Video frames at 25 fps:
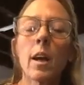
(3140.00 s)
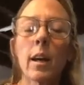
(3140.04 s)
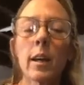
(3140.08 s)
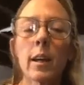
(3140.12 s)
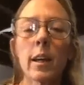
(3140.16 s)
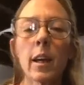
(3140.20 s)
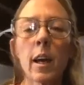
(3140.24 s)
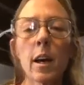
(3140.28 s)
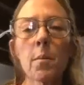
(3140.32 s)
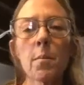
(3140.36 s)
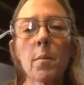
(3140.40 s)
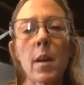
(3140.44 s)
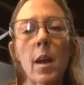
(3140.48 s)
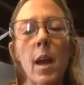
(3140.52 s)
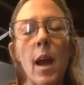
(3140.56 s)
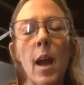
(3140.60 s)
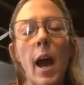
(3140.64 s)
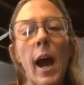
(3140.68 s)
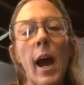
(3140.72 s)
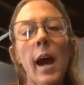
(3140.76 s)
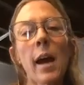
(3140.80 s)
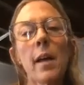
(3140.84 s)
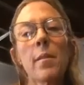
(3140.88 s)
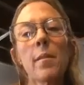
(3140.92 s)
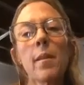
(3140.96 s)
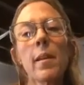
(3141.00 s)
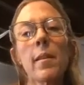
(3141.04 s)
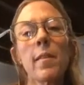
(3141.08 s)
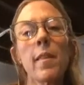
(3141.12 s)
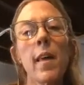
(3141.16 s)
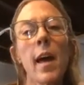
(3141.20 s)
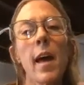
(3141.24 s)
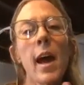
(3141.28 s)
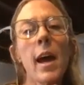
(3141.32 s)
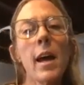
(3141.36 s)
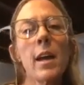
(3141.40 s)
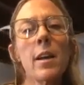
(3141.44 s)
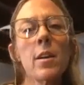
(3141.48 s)
Yep. And
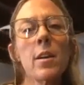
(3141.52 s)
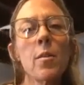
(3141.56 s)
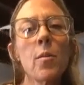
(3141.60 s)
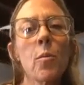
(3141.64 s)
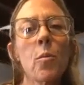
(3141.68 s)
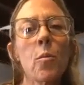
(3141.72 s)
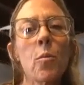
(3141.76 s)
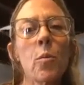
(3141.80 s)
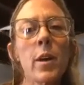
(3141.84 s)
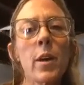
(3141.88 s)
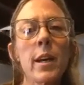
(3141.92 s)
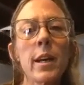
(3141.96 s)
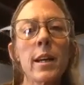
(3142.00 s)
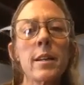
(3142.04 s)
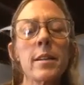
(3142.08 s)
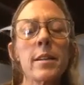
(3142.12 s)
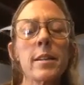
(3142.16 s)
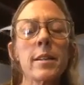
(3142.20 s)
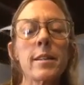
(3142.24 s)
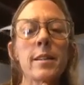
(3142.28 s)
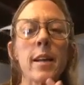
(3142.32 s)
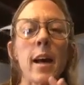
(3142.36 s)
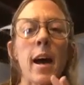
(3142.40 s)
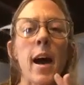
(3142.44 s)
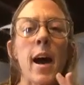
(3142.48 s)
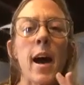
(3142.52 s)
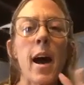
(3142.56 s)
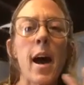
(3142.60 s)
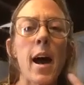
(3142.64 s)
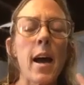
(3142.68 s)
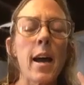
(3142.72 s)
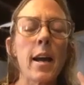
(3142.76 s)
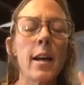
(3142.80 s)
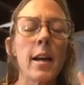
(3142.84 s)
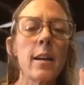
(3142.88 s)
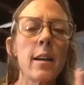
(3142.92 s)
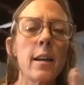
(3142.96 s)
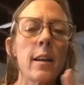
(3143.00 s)
then we can
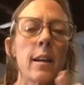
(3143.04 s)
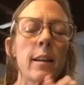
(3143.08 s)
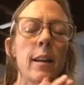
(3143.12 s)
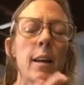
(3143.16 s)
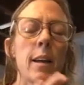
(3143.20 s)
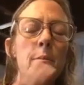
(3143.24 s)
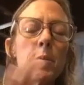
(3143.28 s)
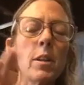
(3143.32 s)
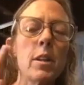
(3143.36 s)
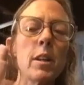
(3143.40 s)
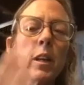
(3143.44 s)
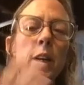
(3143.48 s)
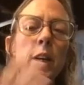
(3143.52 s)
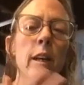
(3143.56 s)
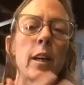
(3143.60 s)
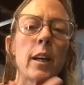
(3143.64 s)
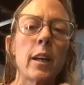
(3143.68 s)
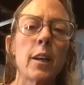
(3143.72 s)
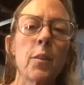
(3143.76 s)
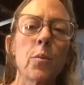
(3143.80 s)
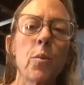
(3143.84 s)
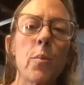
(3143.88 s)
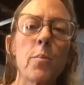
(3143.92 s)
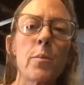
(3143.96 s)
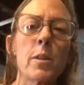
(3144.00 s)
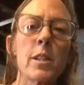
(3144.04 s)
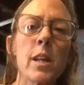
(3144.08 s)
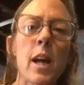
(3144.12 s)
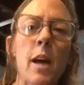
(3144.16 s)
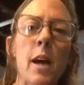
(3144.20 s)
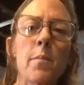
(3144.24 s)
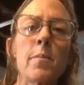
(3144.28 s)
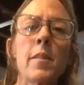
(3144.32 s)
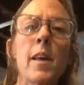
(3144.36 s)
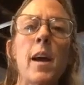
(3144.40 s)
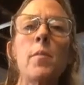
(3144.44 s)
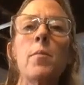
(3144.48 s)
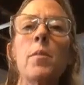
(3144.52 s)
decide, let me look at it one more time.
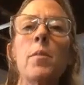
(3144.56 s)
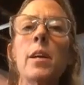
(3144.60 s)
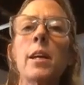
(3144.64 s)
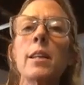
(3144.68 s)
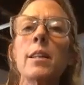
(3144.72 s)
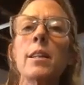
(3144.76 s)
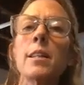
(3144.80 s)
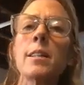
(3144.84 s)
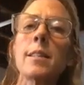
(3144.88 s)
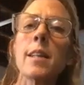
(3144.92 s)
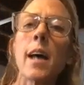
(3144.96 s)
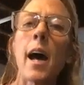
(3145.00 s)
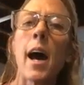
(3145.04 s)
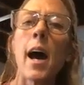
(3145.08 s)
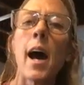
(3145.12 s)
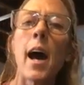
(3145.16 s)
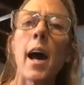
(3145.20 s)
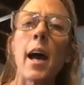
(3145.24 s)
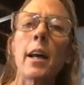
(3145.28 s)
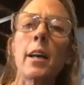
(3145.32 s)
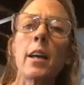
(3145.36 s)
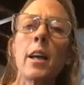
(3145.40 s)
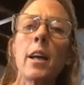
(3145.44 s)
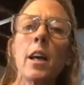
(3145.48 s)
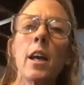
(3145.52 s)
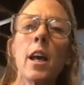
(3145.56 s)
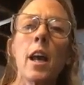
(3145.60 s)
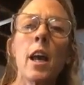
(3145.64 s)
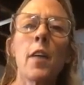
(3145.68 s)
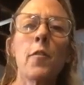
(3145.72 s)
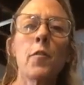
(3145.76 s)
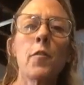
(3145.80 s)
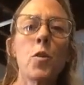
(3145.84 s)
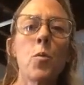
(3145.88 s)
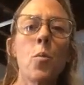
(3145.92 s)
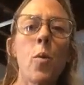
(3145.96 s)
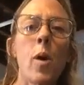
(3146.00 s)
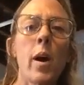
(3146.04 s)
Then we can decide if
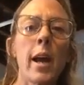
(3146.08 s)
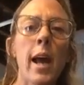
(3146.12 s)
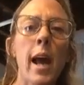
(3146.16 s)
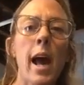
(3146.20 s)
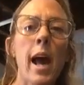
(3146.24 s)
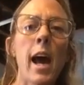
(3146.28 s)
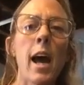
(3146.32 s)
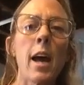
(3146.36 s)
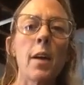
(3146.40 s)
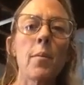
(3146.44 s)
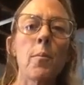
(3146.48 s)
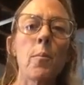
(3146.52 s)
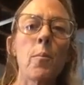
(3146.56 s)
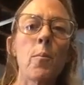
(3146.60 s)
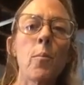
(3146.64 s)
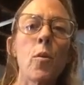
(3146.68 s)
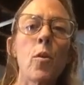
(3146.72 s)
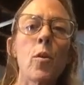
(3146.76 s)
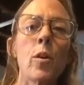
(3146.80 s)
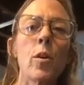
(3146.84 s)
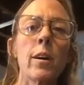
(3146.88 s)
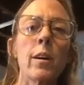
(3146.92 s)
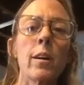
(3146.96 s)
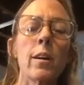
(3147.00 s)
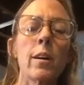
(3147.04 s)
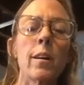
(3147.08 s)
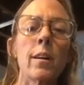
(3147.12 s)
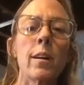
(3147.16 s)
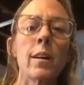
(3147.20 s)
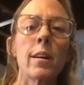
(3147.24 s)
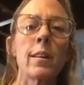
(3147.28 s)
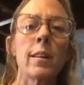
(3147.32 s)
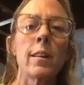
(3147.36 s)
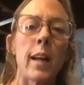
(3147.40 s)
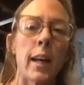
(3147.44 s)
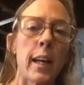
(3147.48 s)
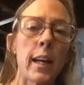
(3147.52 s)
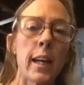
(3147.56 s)
you want to add more
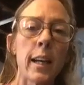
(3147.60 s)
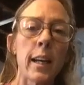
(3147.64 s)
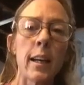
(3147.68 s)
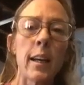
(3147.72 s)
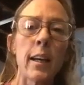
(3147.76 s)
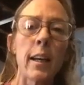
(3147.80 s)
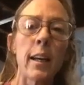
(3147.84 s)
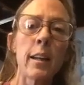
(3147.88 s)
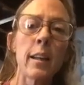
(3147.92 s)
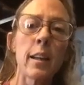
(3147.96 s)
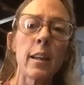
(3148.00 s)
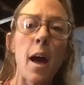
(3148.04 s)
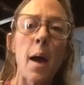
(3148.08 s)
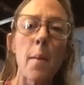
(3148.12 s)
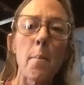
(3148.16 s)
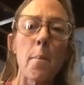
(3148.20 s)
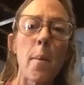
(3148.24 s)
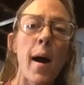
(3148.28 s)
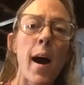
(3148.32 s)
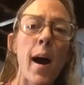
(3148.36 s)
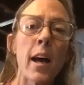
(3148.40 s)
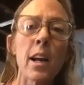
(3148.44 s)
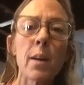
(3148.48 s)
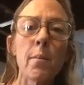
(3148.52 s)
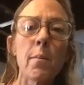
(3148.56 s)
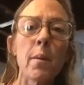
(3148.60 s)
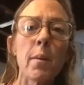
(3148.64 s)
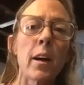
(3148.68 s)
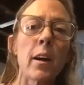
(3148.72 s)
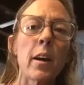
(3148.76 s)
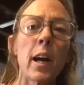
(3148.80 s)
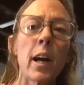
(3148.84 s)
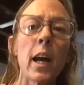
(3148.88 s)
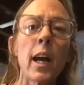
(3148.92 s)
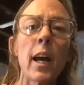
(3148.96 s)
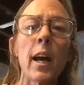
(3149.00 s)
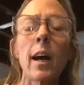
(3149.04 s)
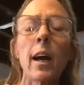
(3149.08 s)
light in that bottom
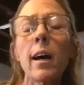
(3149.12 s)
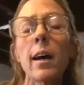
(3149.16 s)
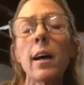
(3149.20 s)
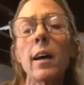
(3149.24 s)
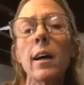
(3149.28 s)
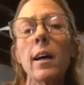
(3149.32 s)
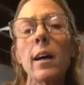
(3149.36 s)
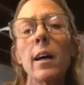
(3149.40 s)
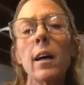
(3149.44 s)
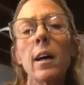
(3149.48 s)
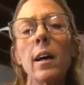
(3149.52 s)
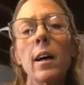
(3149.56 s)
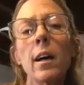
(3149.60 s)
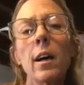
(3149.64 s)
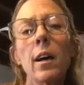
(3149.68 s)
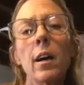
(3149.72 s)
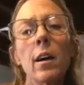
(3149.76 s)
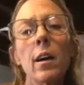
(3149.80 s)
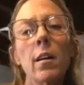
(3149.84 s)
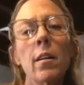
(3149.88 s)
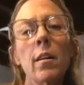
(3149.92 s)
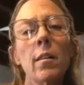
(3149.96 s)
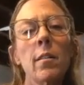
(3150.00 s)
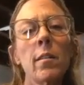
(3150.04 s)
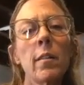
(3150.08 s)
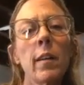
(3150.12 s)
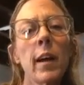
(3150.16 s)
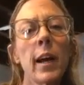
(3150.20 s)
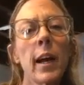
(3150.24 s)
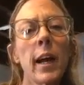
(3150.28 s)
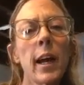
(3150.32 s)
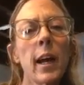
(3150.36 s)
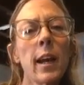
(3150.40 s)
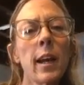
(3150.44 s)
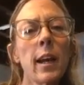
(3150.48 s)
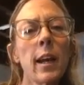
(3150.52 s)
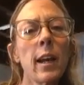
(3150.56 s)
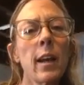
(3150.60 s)
area,
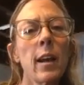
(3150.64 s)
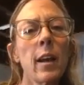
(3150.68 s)
right?